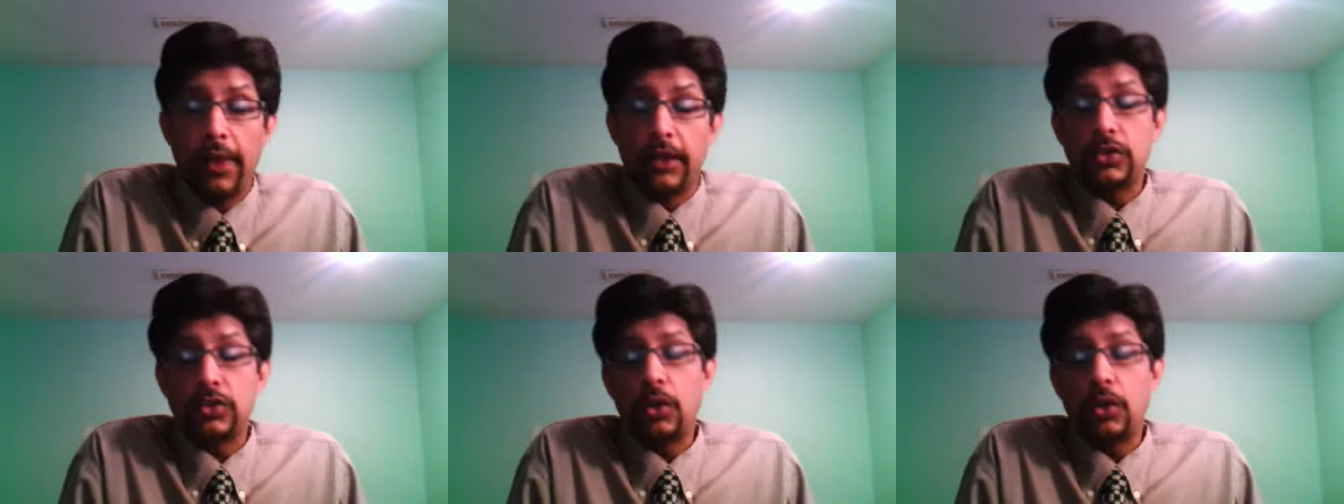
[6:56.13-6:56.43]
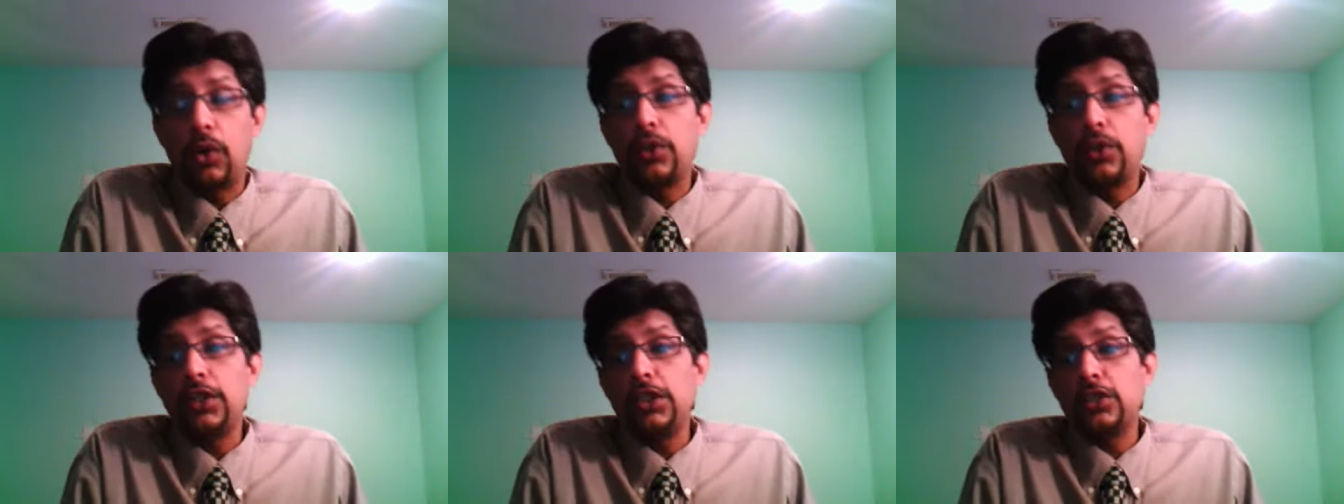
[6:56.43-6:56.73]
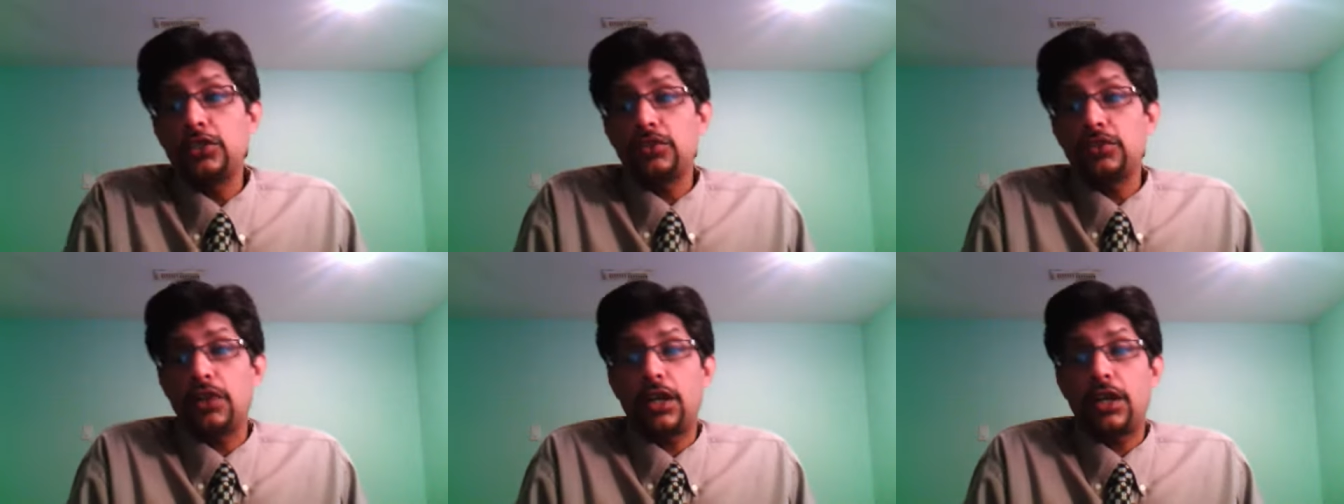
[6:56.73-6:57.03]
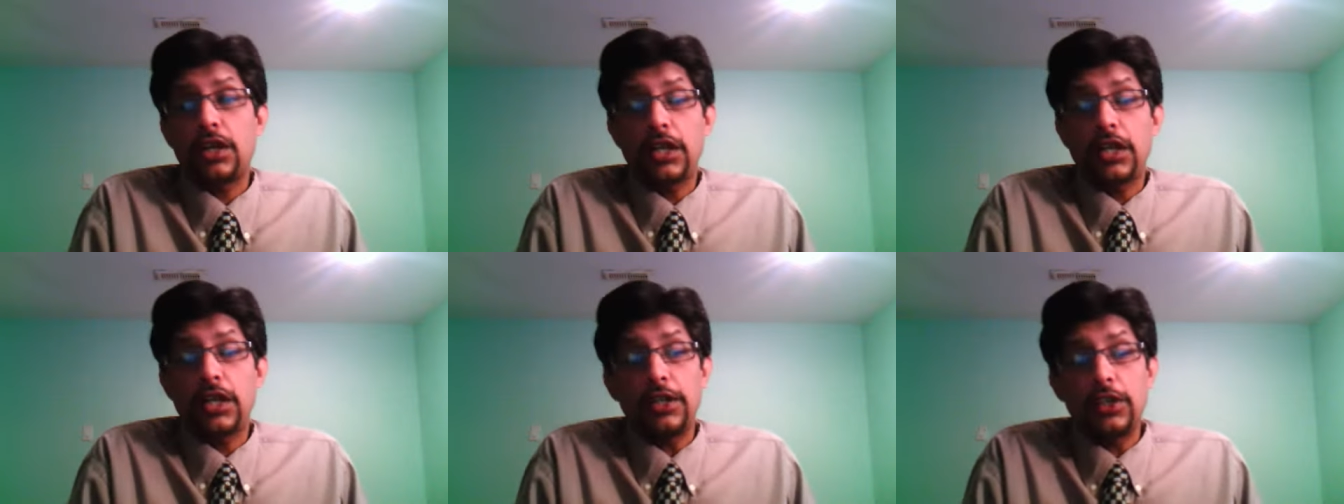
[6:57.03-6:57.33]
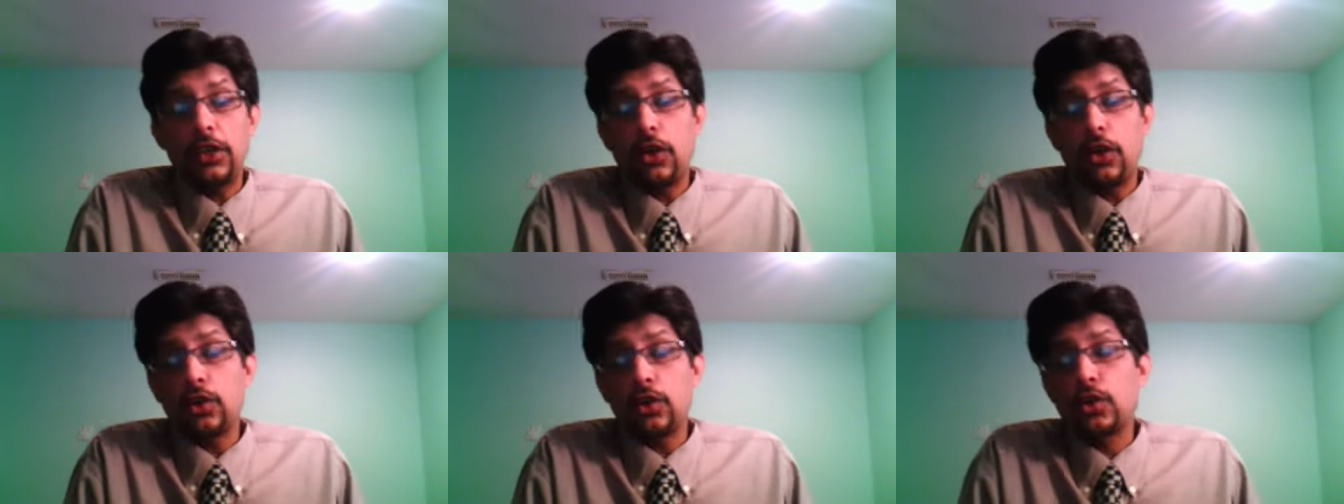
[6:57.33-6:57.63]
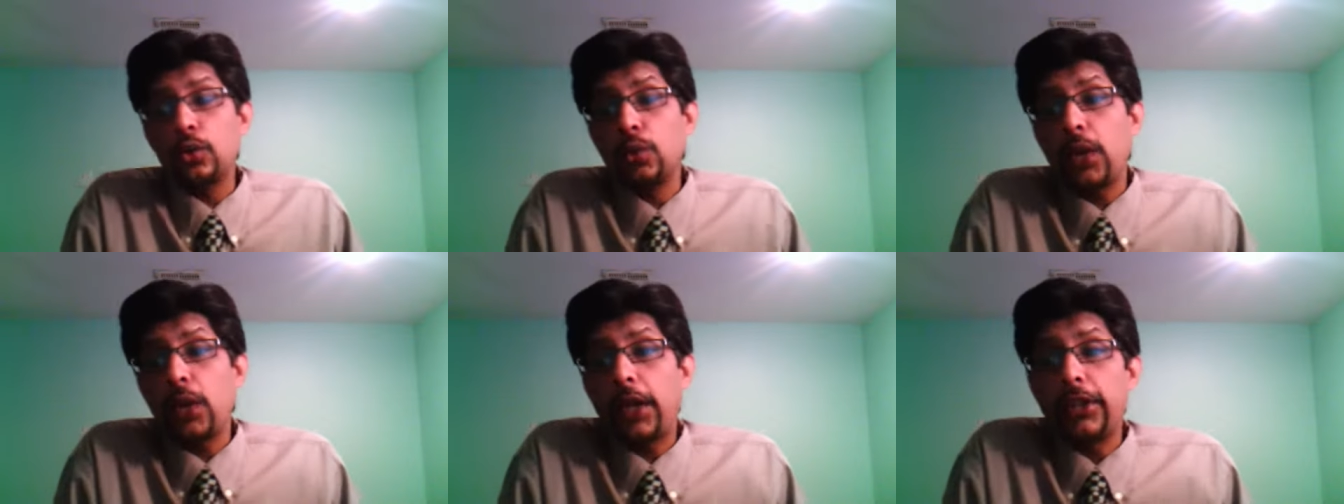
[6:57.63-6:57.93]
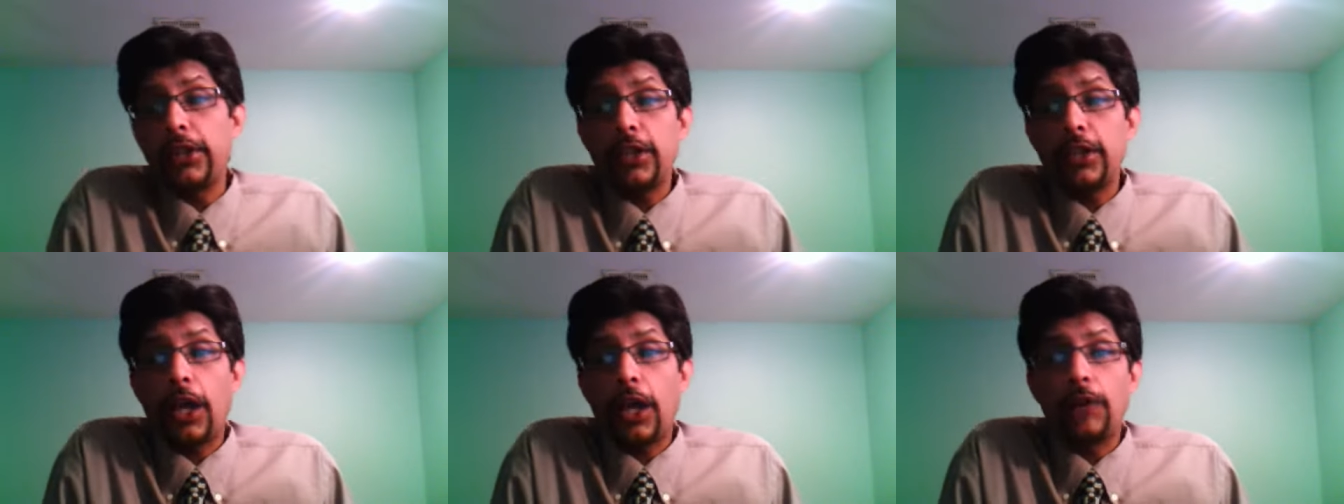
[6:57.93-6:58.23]
So he's uh, currently on
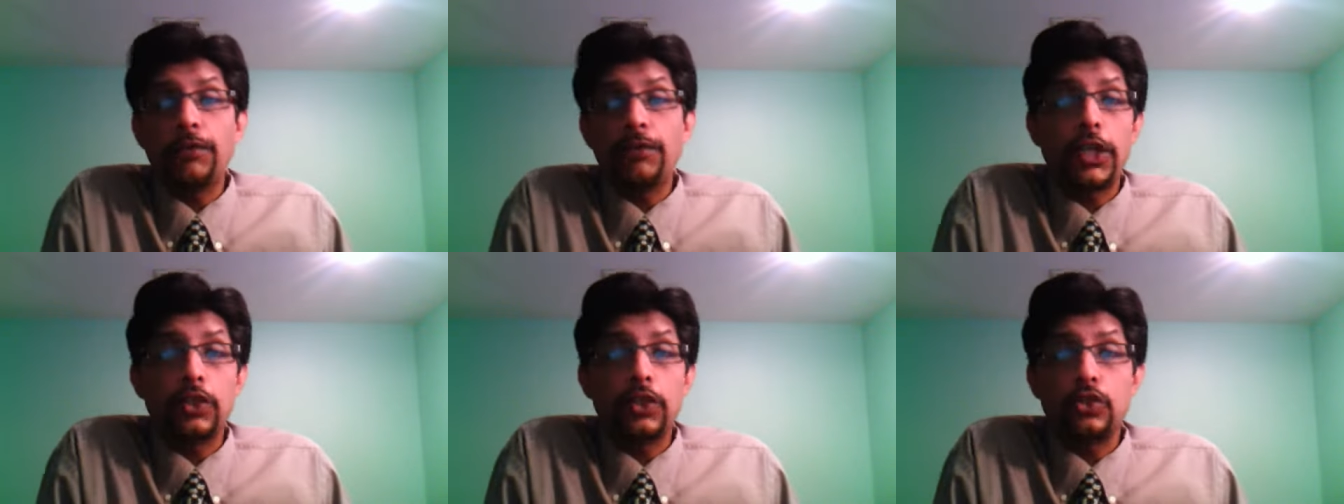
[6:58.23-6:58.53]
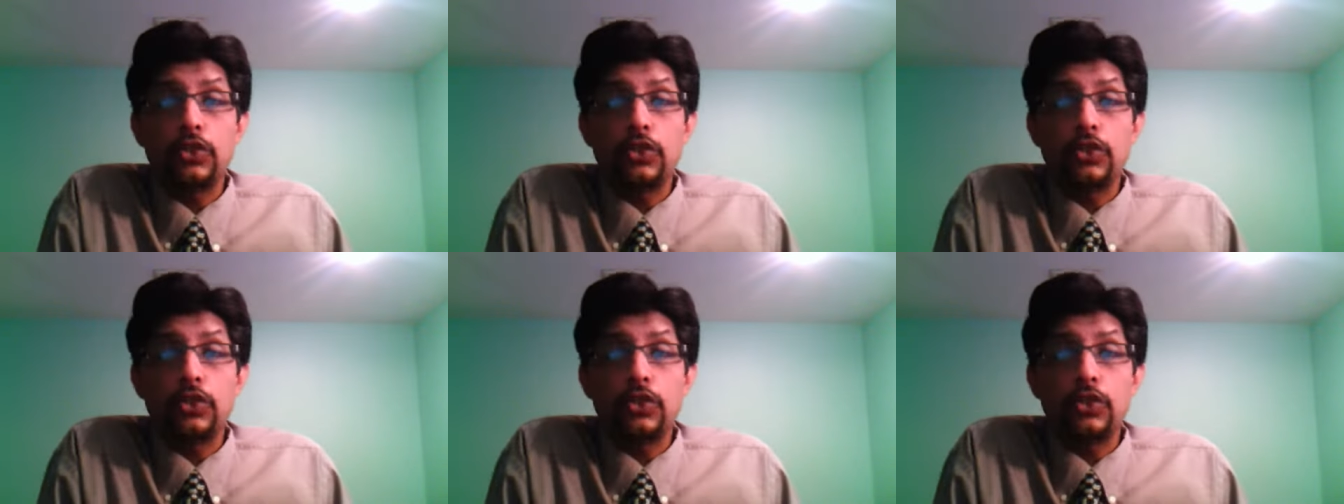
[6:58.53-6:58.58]
299 wickets.